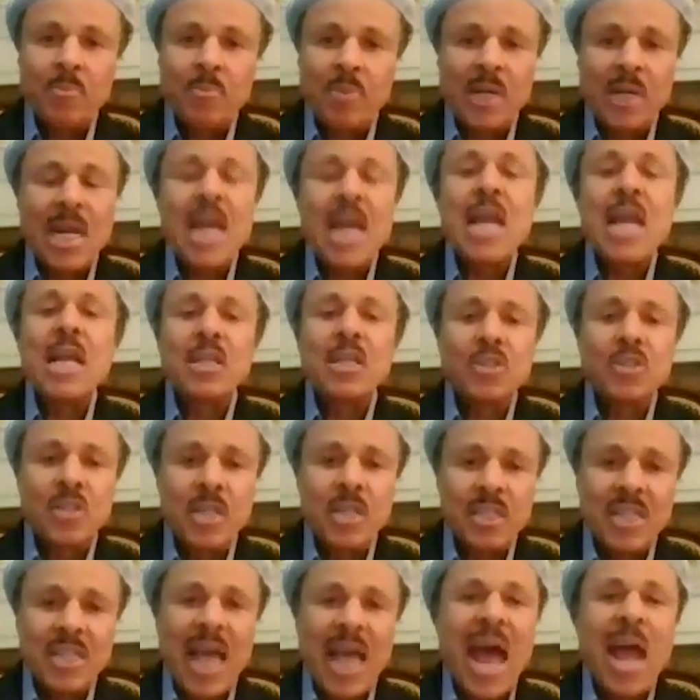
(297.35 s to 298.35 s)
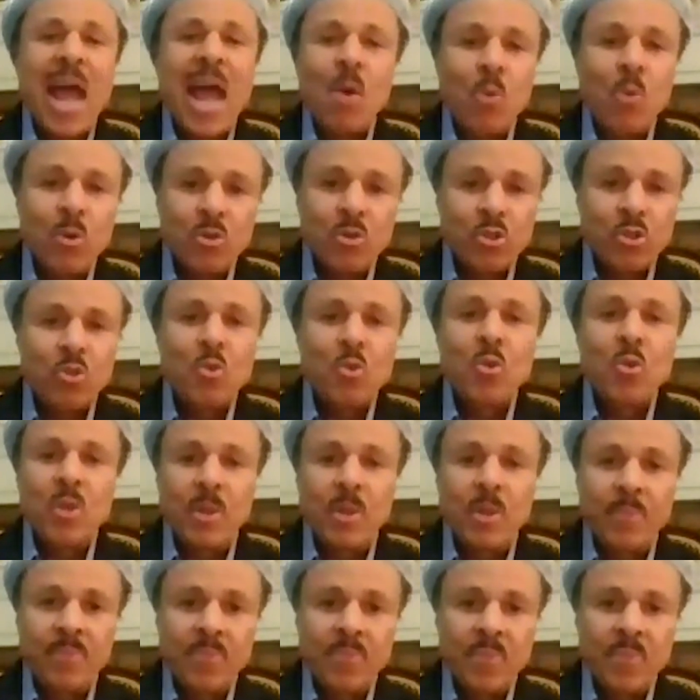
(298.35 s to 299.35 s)
plays this, I will sue
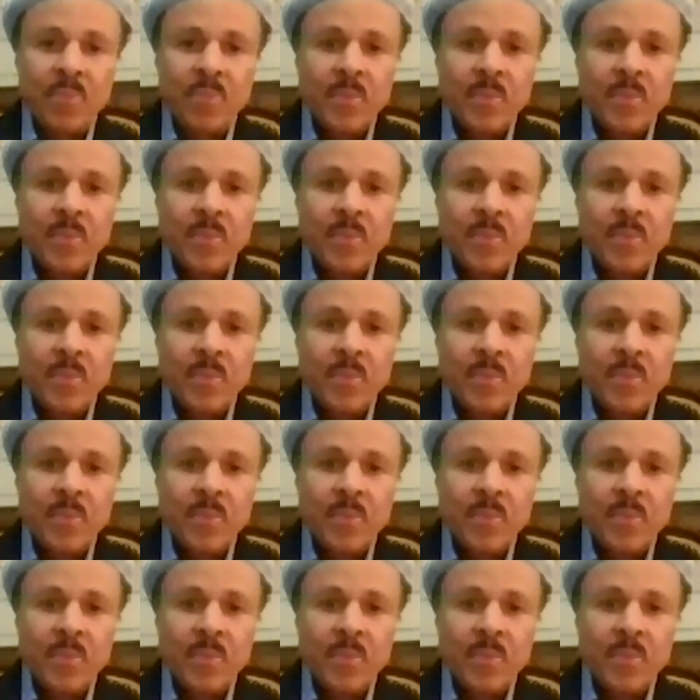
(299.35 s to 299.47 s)
them.